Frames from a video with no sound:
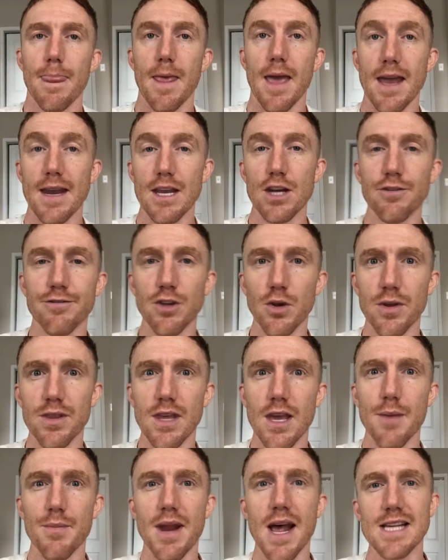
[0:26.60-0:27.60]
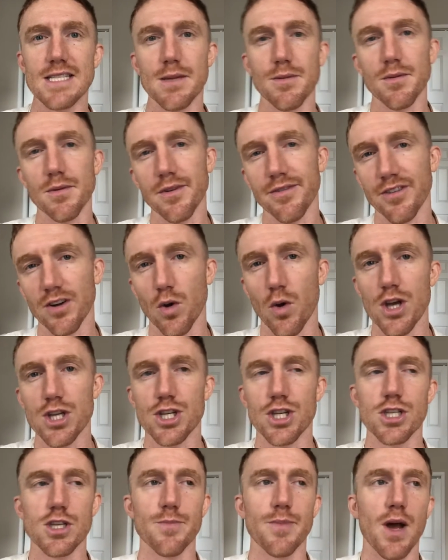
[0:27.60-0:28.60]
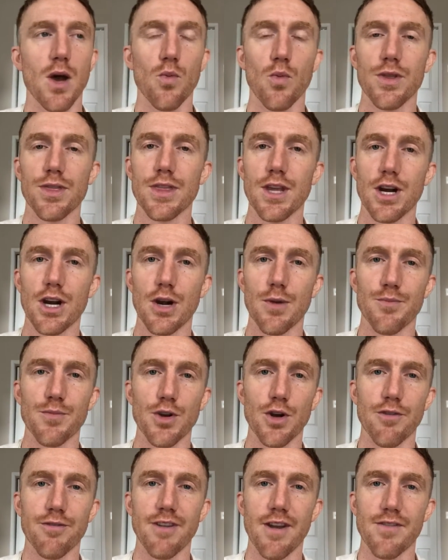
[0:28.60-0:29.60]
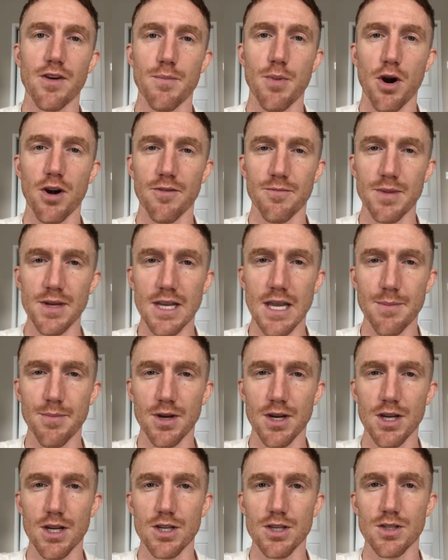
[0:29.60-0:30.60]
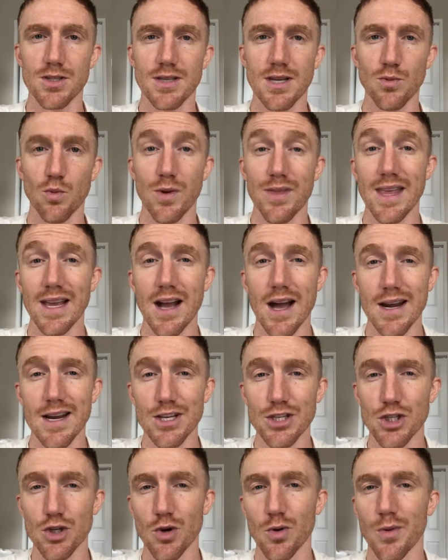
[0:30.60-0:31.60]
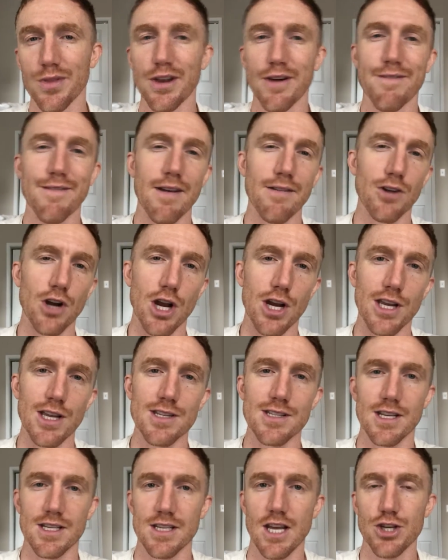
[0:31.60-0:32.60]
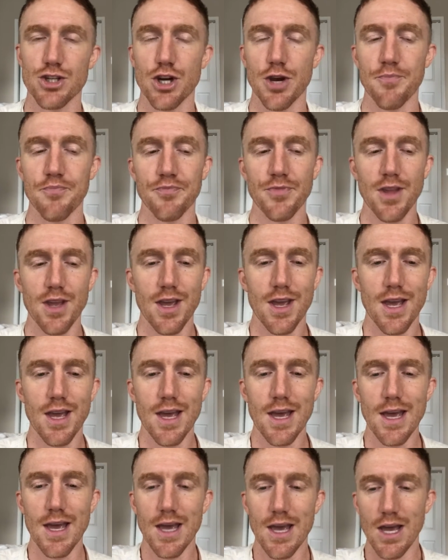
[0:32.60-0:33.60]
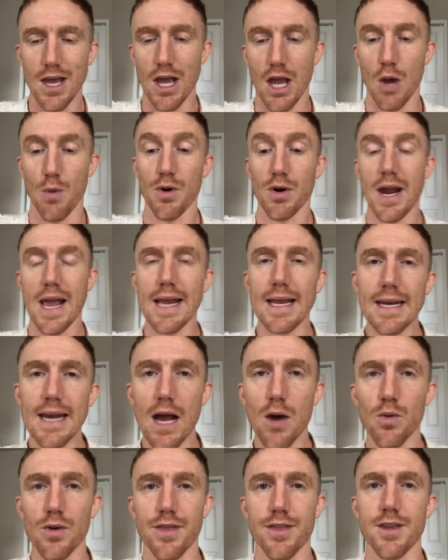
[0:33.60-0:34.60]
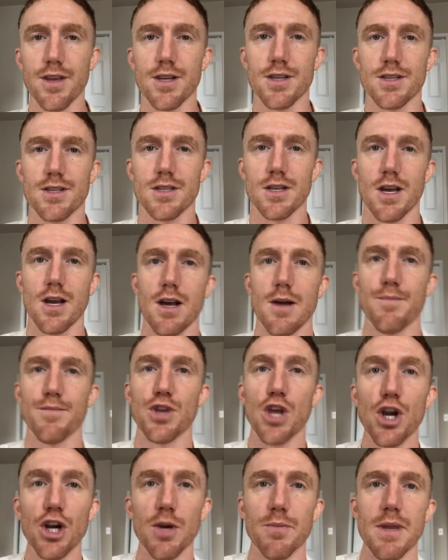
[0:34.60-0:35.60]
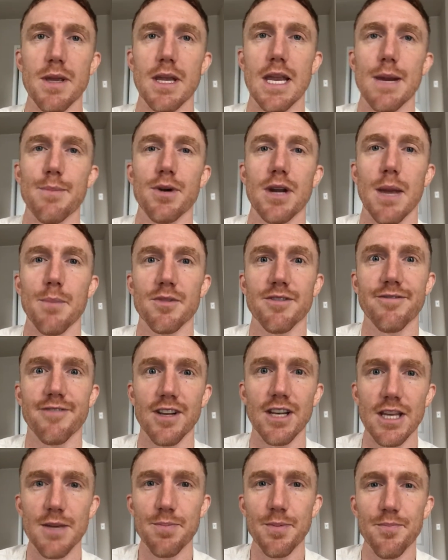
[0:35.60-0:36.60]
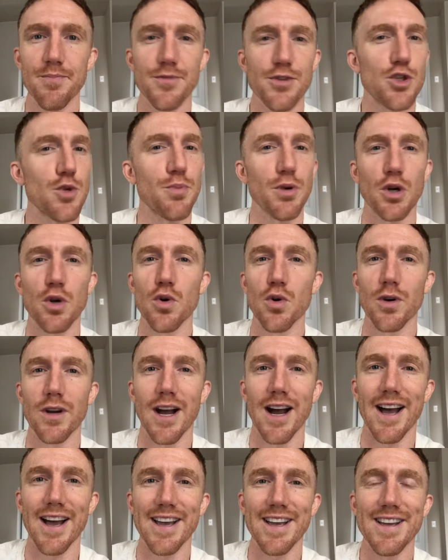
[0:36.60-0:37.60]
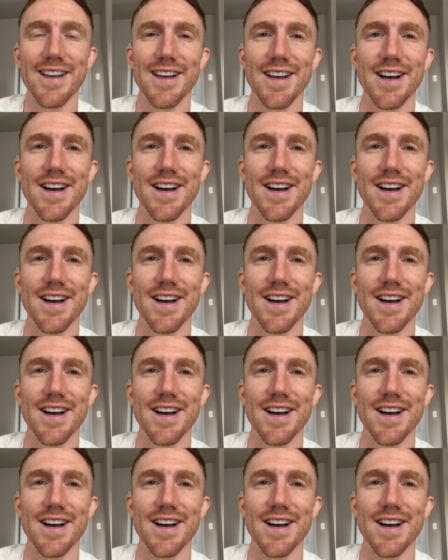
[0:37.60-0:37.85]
And interviewing them and asking them different questions about what their, you know, favorite part of beekeeping is, when they got into it, what their favorite honey is, etc. We were hanging out with this younger beekeeper named Philippe, super cool guy,